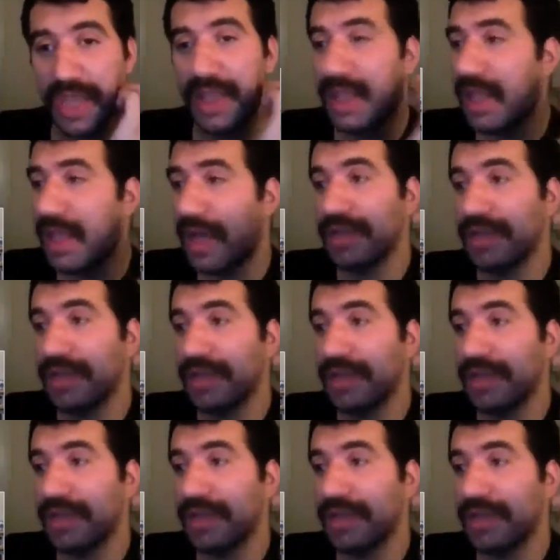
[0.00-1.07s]
And the last one,
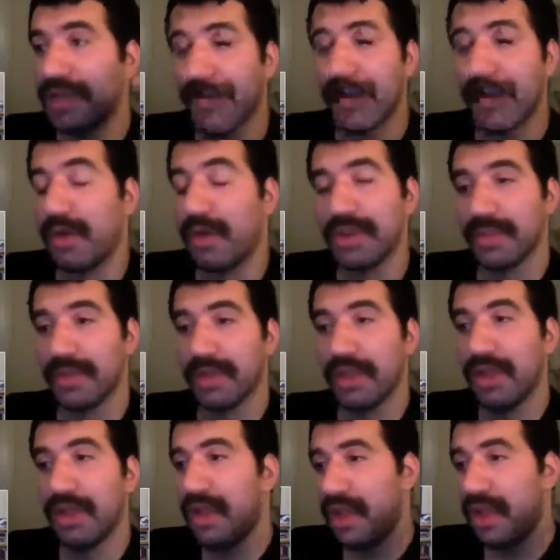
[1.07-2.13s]
it's definitely noticeable.
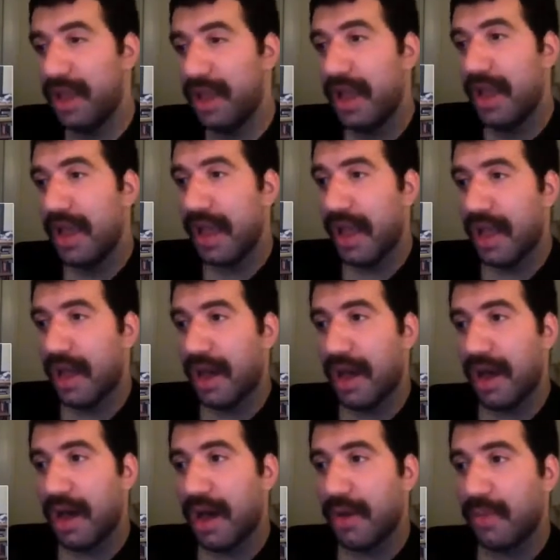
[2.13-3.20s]
Uh,
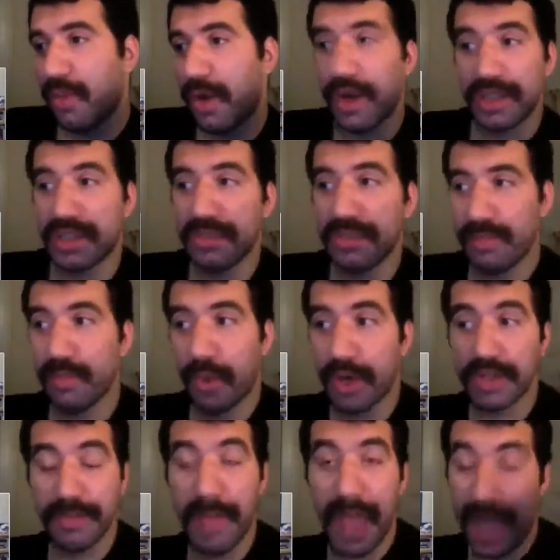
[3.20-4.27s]
where it's where
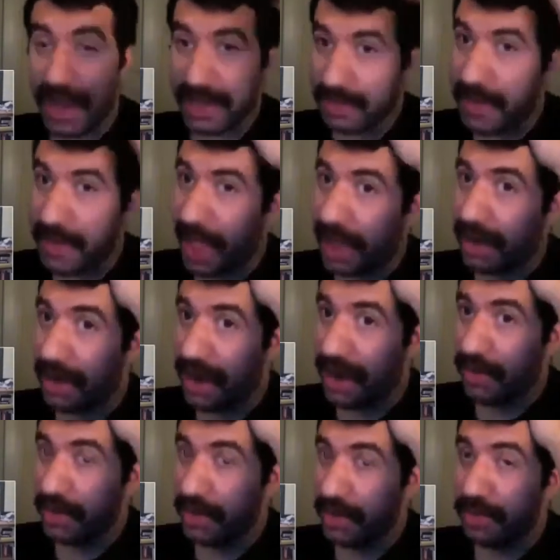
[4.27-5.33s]
it's bad, it's bad. And
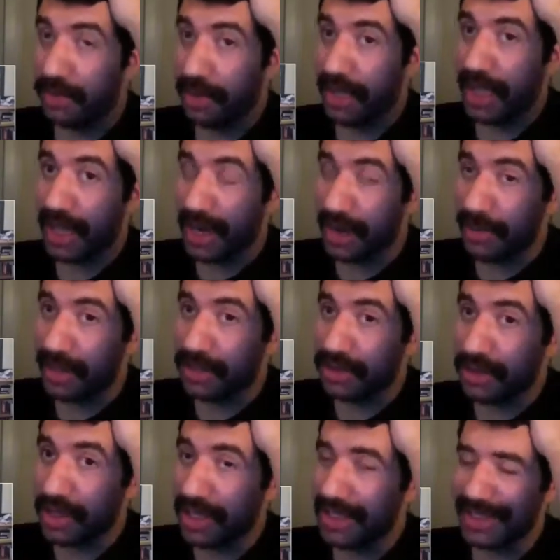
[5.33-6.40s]
when you play it on a big
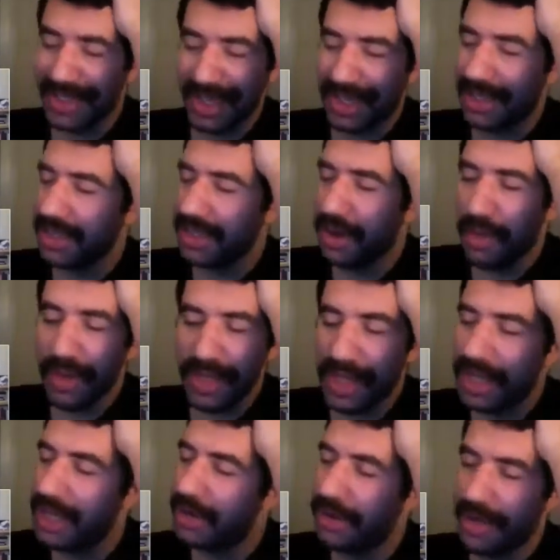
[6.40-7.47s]
screen, it's like no one can
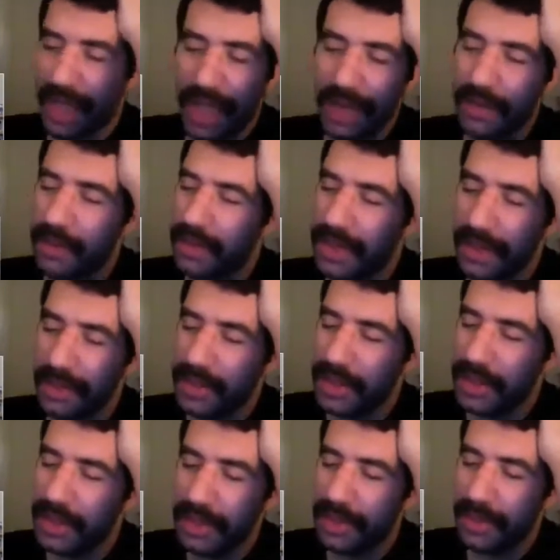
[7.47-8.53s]
hear that. We we
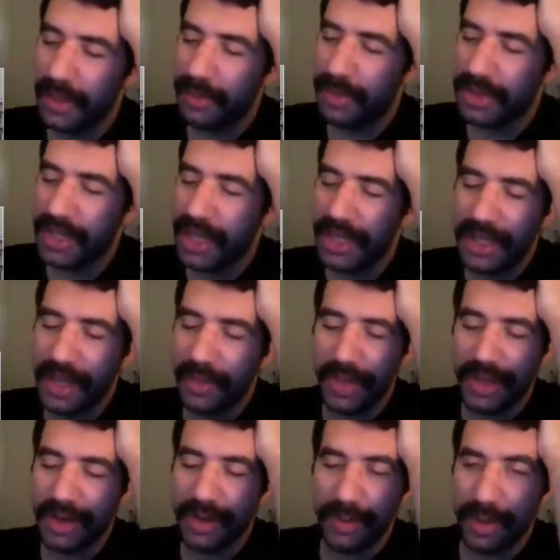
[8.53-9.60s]
we we pretended that we
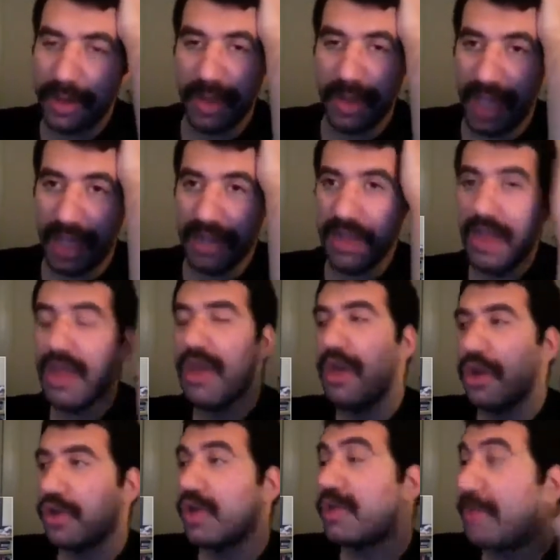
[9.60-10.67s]
could, but you can't.
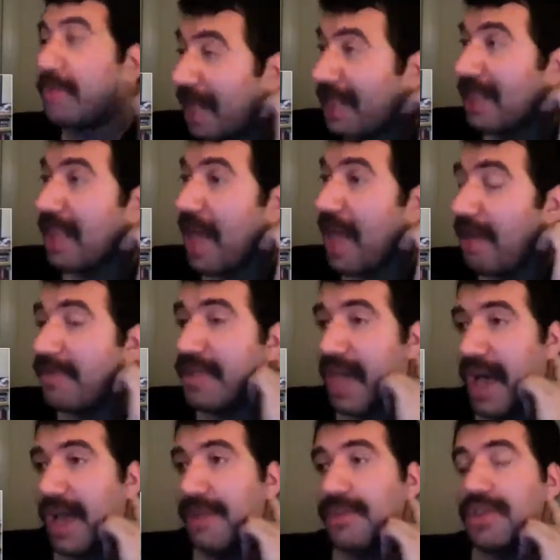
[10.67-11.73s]
So I spent a lot of
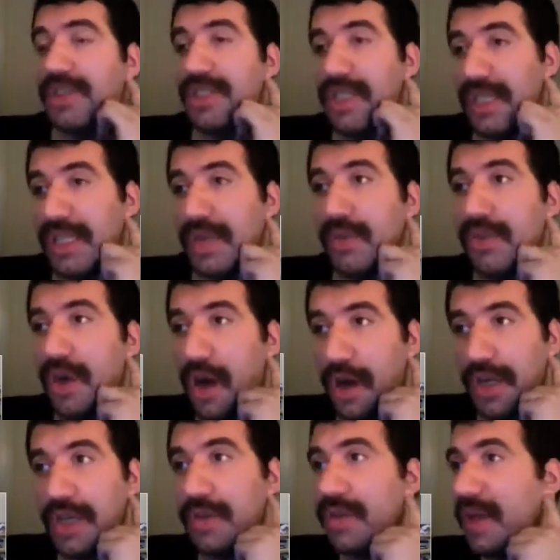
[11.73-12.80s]
time just dealing with
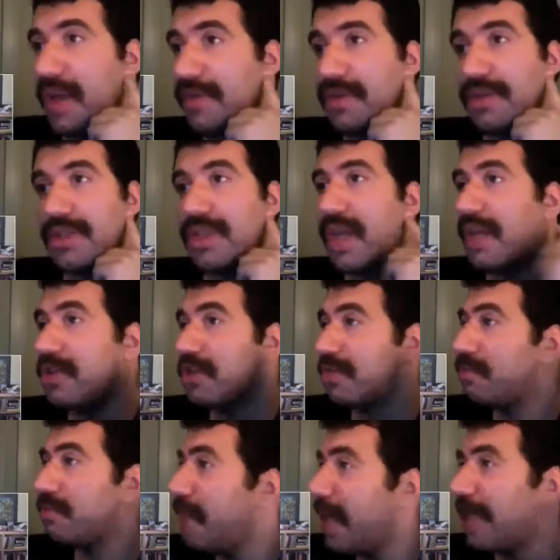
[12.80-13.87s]
audio levels and just
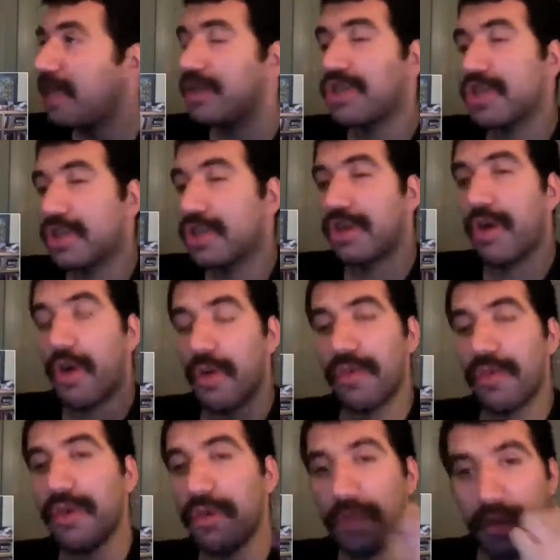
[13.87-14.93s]
making sure
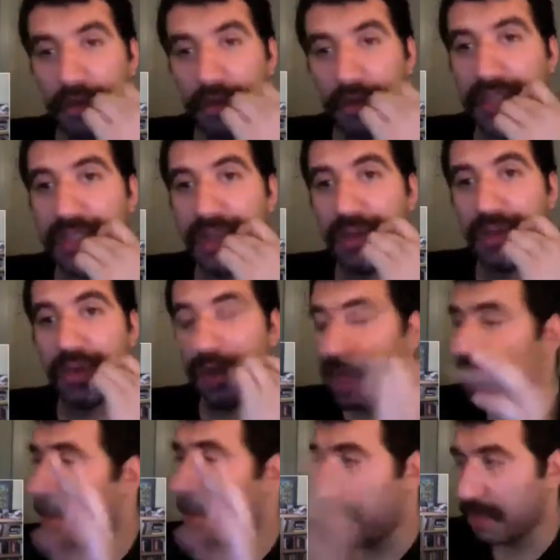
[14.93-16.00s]
over and over and over again it sounded
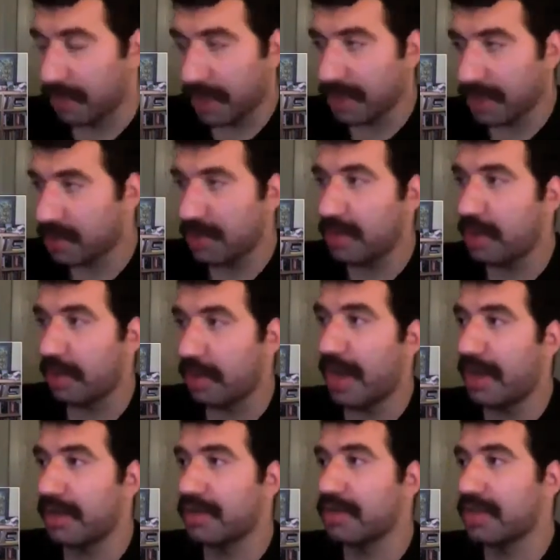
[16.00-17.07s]
great. You know, got studio
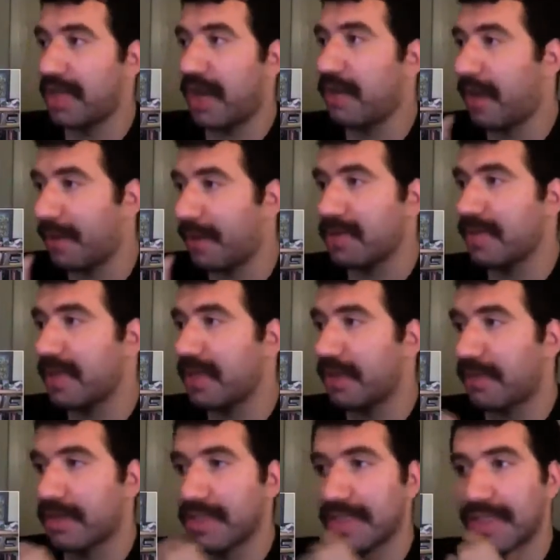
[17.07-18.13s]
monitors now. That was a big
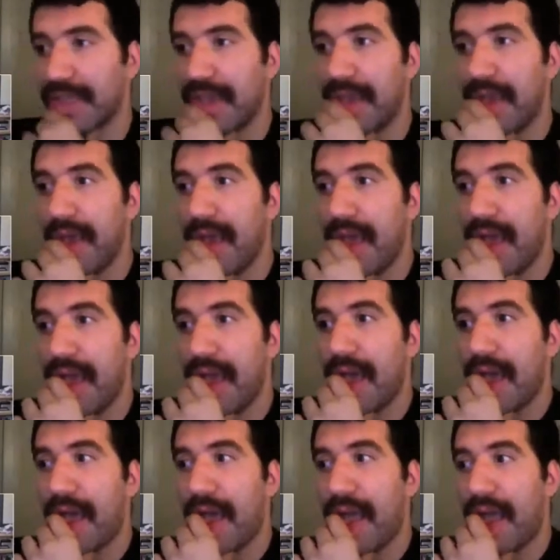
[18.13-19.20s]
difference.
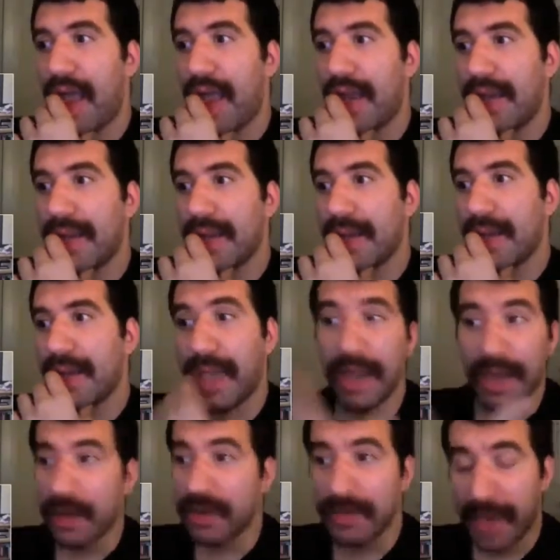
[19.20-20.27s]
And again,
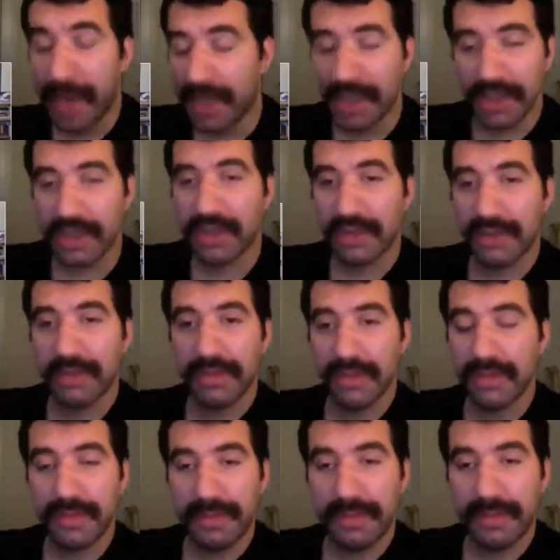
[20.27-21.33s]
it goes back to just
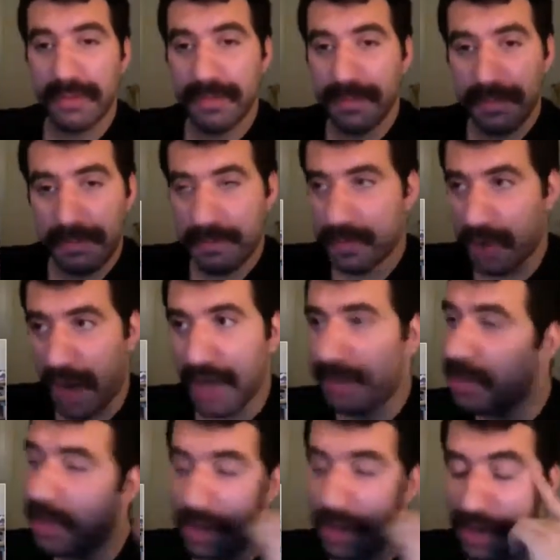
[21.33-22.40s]
trying to
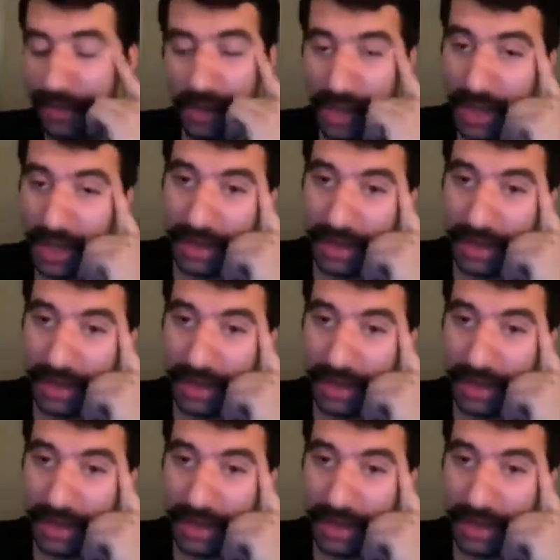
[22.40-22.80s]
be good at everything.